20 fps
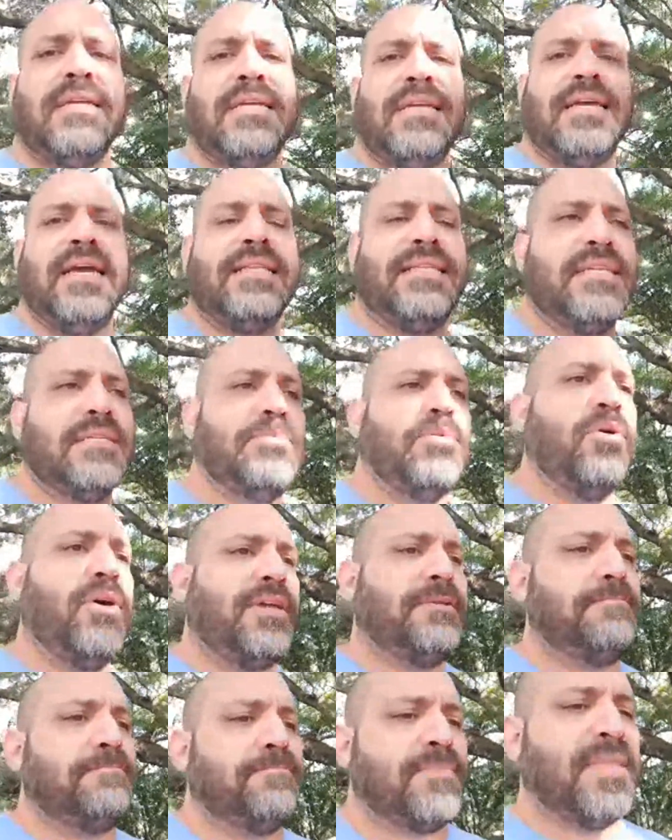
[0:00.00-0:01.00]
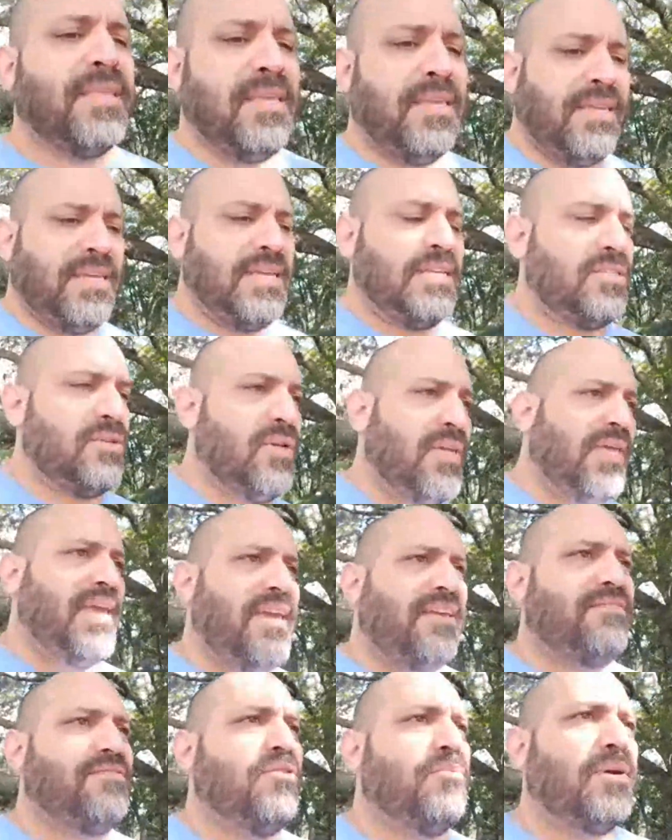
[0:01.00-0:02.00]
At this point, it's okay
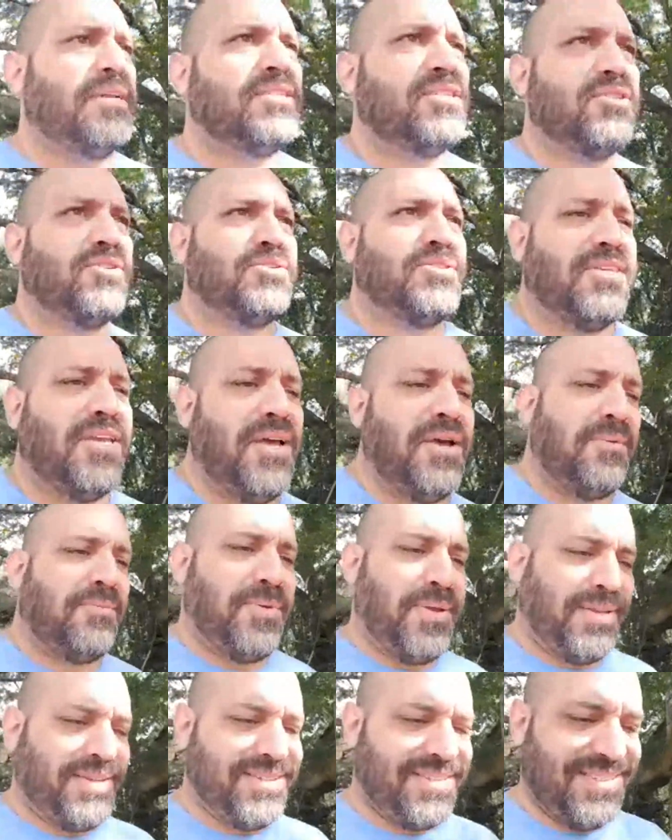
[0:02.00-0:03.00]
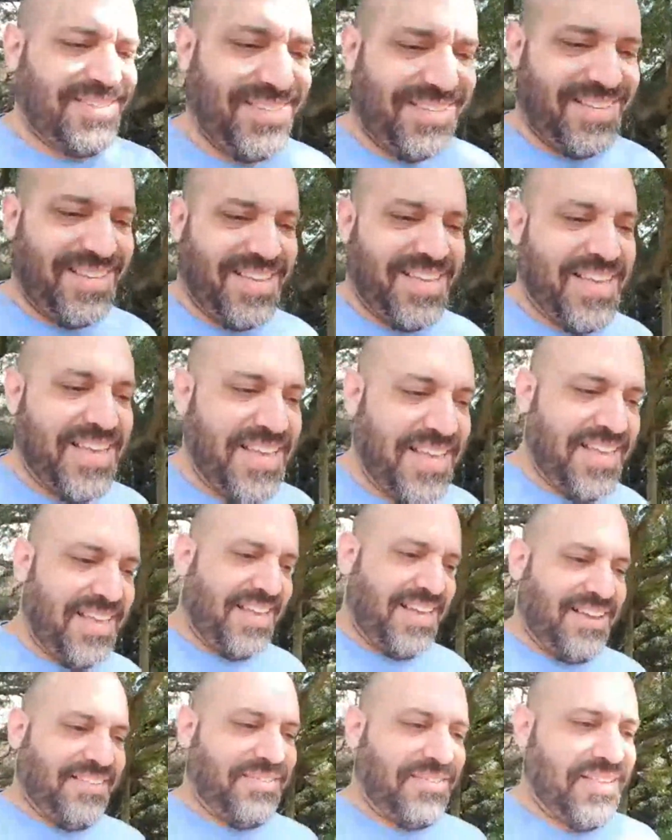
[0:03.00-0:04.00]
if nobody shows up.
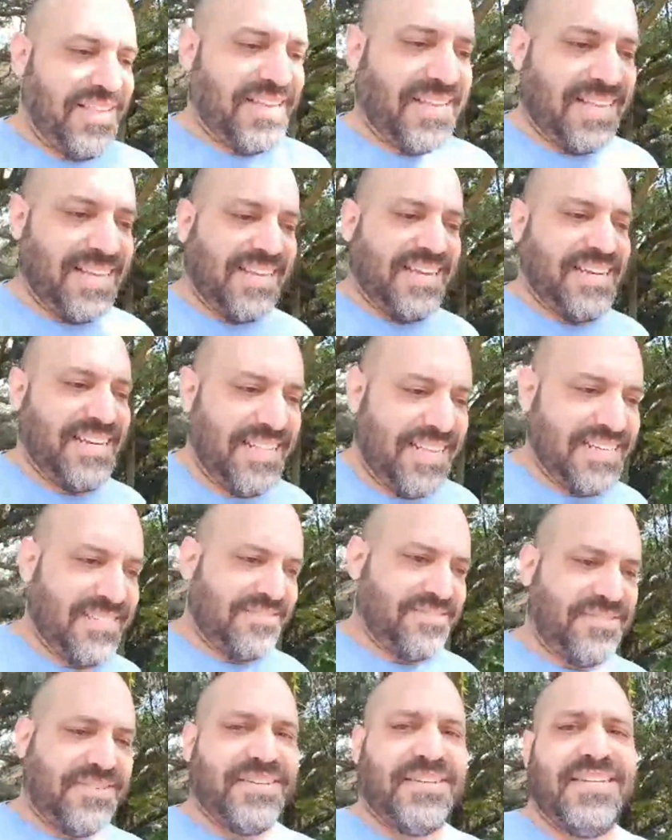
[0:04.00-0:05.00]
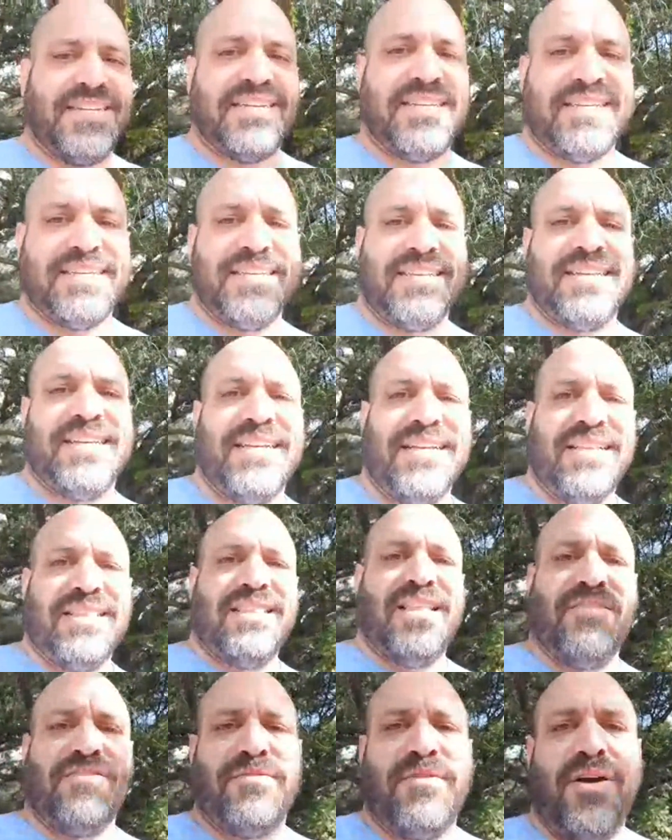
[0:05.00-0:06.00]
I feel like I got a lot of
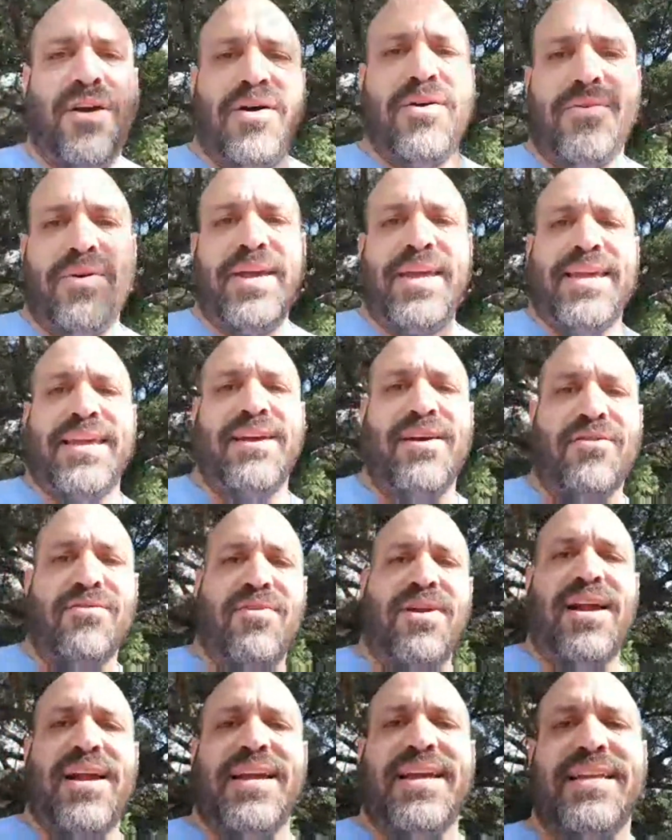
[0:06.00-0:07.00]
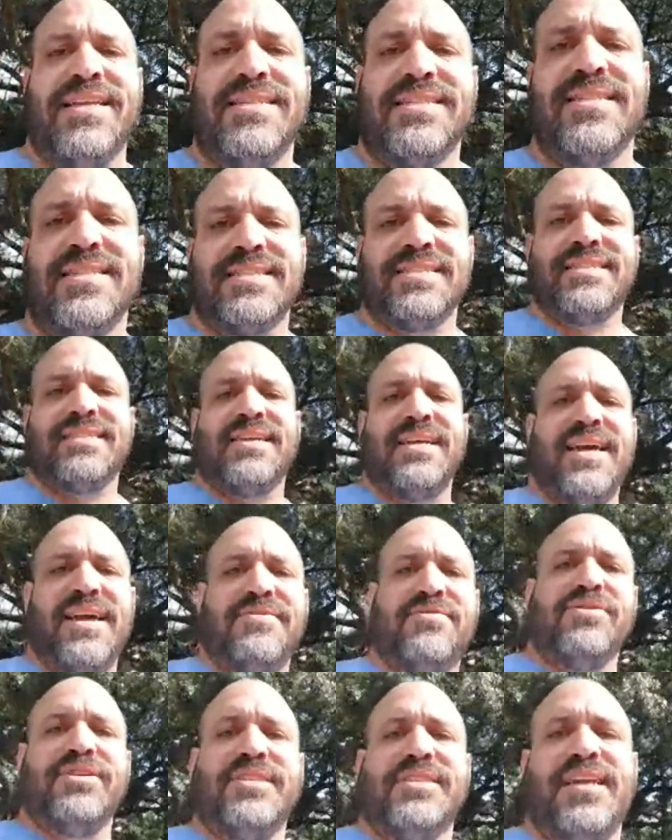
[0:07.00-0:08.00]
love from. Oh, hey, all right. It's this
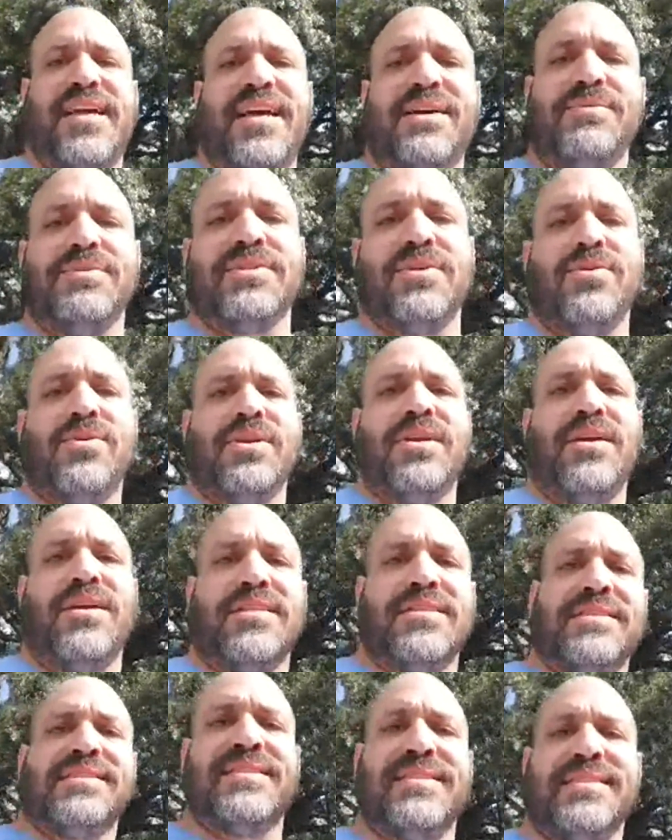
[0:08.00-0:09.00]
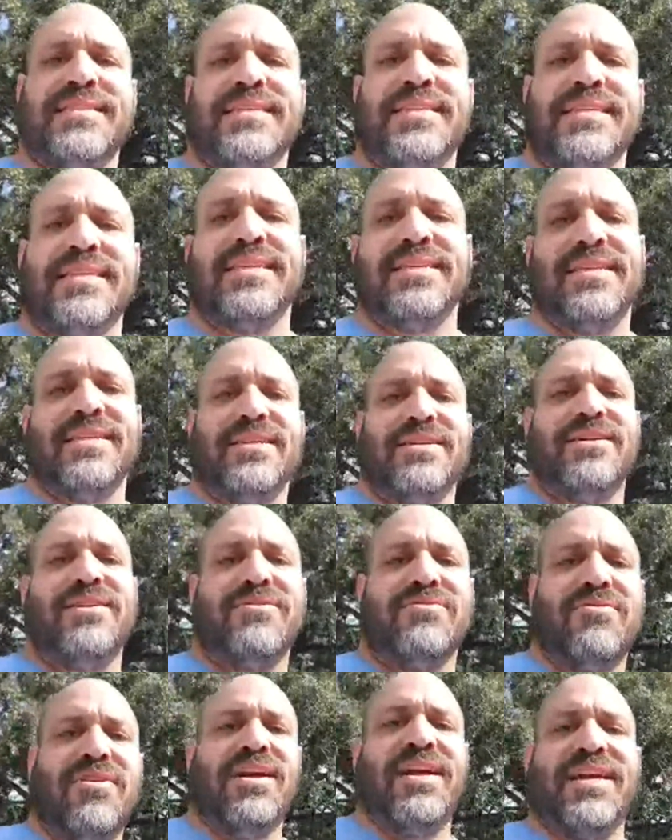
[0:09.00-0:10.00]
Everett Todd. What's going on?
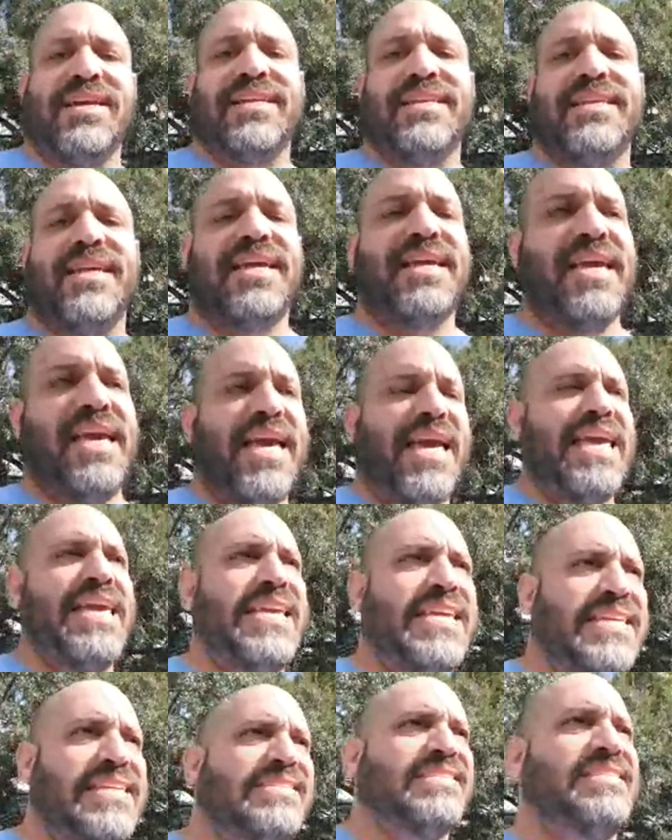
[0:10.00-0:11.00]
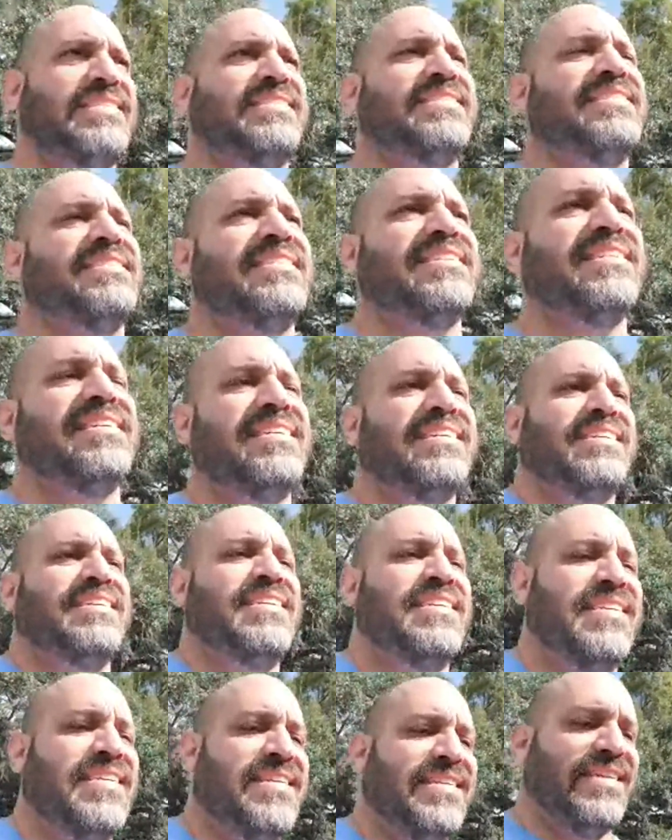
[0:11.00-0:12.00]
All right. Hey.
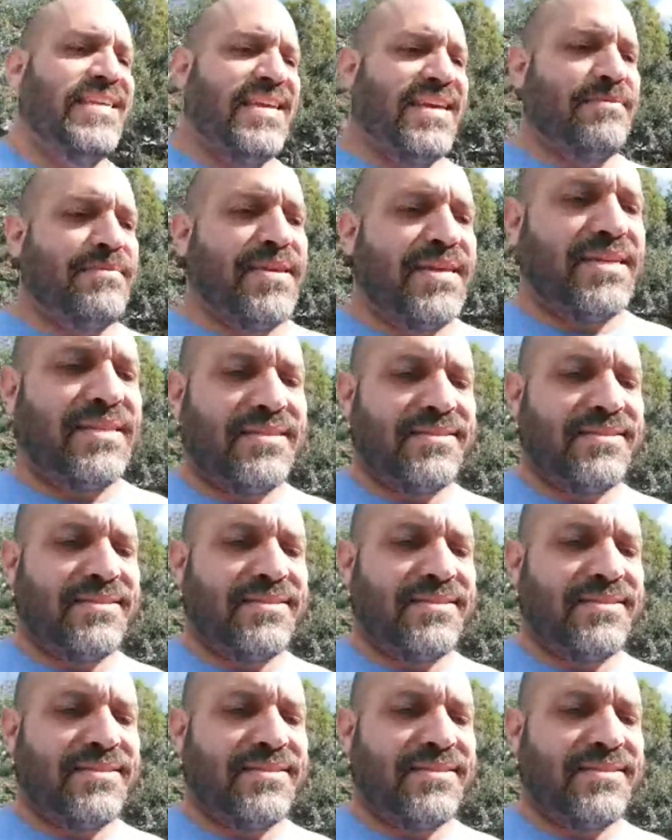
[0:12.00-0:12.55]
Yeah, man.